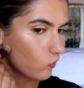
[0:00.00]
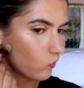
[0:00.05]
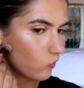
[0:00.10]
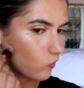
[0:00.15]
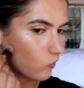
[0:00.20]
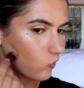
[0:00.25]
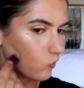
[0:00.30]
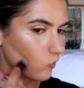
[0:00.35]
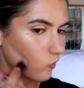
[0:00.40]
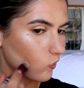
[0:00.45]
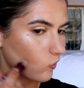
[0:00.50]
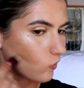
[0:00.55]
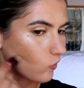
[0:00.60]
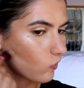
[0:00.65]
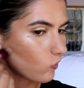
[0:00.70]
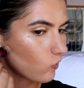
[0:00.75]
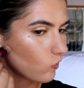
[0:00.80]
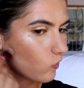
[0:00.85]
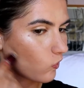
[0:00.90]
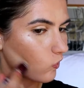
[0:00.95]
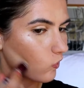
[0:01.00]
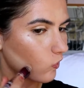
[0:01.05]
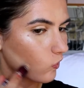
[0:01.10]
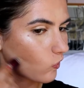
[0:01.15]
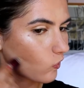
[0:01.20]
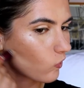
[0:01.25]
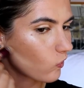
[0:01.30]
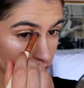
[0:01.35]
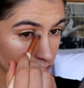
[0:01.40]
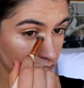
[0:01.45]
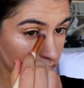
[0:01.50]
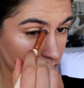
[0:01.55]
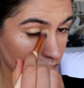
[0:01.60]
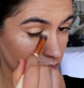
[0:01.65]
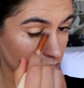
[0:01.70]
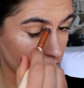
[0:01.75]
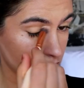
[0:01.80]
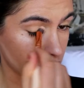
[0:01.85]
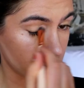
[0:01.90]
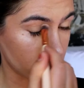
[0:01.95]
and also highlighting the centre of
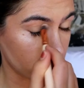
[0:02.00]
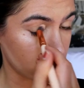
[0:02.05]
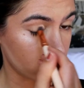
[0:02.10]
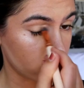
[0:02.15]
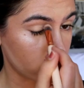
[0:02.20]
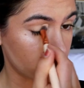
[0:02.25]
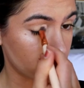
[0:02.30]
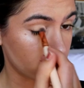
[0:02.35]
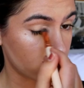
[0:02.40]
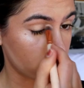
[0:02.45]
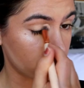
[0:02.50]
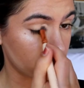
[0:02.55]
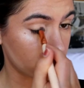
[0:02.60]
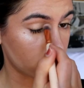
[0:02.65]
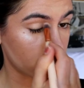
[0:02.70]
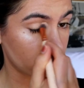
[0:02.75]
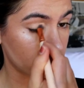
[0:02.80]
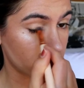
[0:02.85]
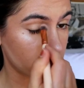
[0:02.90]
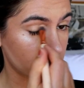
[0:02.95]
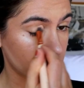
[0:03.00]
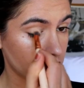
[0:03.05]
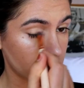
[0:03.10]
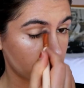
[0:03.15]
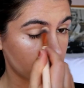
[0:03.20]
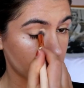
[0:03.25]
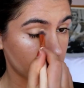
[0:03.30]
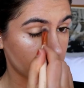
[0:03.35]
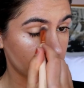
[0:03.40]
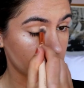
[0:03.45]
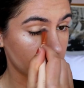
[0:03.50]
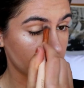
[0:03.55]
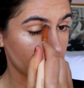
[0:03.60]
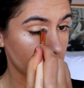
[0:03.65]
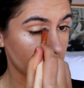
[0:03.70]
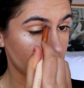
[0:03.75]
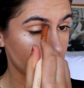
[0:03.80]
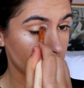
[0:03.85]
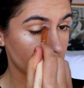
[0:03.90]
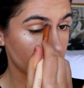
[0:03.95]
my face and under the contour
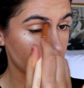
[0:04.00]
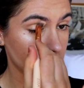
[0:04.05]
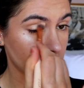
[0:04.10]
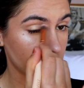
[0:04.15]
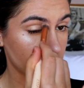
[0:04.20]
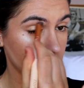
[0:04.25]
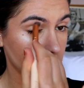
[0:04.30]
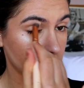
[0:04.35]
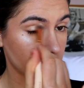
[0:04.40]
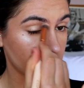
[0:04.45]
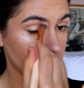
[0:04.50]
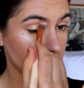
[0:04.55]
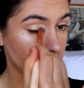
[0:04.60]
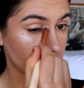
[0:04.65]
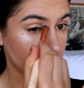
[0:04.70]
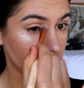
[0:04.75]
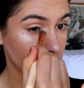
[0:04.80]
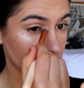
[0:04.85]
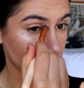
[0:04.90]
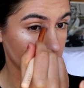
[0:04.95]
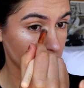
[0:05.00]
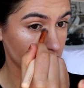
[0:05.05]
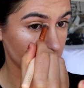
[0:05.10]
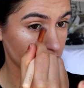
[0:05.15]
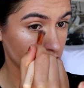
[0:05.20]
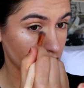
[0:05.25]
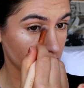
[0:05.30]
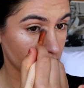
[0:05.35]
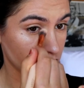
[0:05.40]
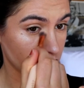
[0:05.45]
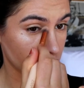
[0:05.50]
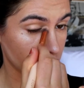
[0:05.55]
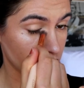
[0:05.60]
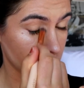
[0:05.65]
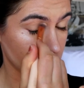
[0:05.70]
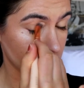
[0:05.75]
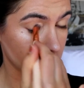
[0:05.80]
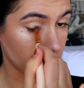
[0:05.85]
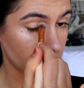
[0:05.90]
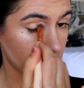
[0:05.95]
as well to really sharpen up that contour, because I
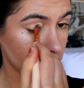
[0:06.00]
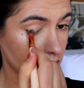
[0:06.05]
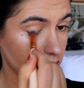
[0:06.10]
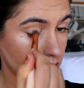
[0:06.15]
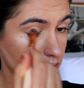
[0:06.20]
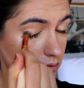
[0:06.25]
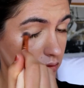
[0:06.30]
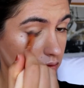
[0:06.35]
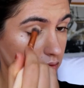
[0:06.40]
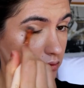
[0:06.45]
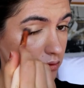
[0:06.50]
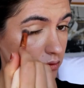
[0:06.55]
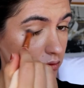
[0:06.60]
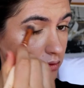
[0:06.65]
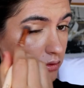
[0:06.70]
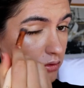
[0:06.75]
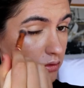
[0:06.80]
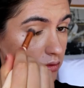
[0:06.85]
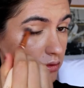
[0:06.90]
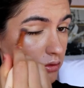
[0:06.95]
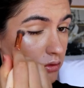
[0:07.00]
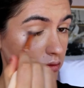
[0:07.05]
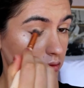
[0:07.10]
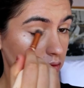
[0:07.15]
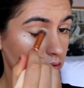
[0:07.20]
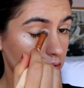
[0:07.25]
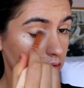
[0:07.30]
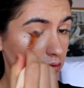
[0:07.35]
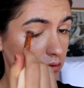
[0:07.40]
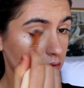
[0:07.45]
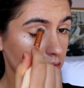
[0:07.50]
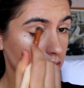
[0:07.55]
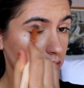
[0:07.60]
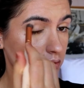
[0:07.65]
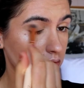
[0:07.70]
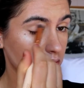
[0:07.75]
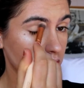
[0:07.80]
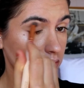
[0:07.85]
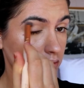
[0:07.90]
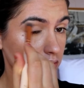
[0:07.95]
won't be applying a contour powder
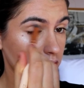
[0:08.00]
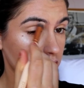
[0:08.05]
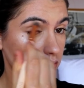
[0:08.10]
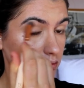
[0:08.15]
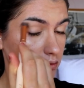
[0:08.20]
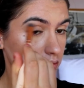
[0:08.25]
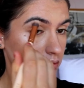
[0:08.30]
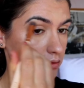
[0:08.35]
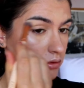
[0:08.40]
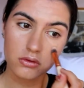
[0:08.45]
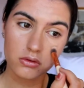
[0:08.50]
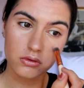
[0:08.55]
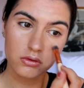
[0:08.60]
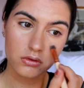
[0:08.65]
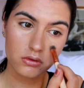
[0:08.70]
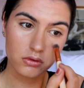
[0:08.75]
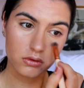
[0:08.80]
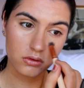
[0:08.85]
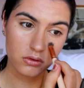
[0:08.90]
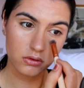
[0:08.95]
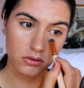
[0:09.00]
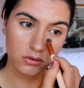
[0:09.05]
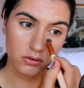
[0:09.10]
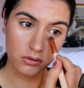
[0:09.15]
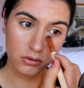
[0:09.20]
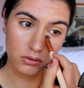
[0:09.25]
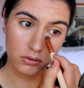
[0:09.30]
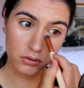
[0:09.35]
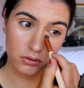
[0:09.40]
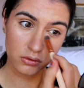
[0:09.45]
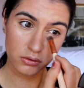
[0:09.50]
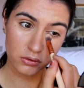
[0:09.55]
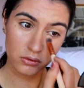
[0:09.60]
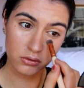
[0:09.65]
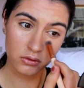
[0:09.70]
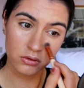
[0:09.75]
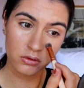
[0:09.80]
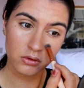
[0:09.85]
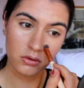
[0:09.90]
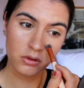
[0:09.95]
today. I'm just going to bronze and,
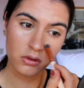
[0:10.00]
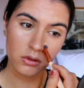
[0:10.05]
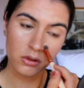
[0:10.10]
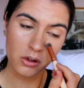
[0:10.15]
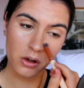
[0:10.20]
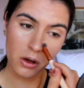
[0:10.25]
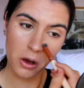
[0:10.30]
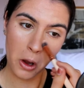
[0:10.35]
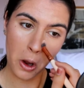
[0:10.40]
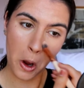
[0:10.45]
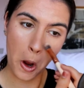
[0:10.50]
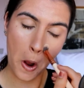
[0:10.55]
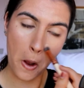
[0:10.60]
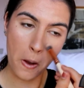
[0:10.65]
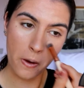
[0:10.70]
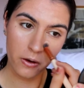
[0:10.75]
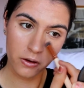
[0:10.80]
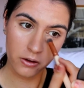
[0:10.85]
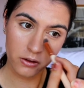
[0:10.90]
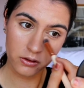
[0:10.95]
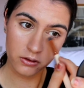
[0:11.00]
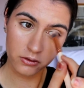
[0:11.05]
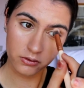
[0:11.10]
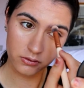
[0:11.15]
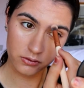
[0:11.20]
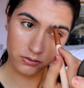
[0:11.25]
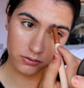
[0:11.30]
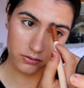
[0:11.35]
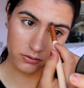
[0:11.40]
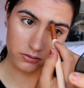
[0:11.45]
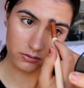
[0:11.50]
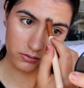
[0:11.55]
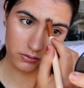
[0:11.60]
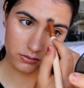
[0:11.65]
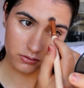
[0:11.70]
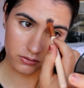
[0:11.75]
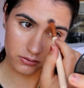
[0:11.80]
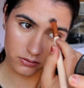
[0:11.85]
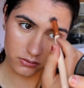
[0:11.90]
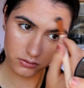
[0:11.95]
you know, create a more natural look
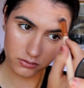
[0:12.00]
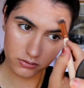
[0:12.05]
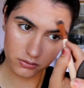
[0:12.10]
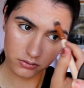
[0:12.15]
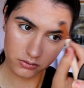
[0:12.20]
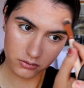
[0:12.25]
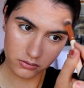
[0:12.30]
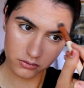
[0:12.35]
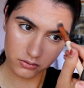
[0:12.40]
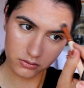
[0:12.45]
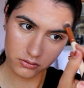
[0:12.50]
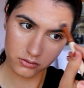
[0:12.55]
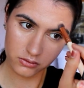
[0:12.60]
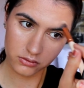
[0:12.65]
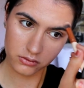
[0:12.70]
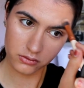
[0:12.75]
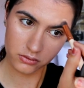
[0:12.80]
with this makeup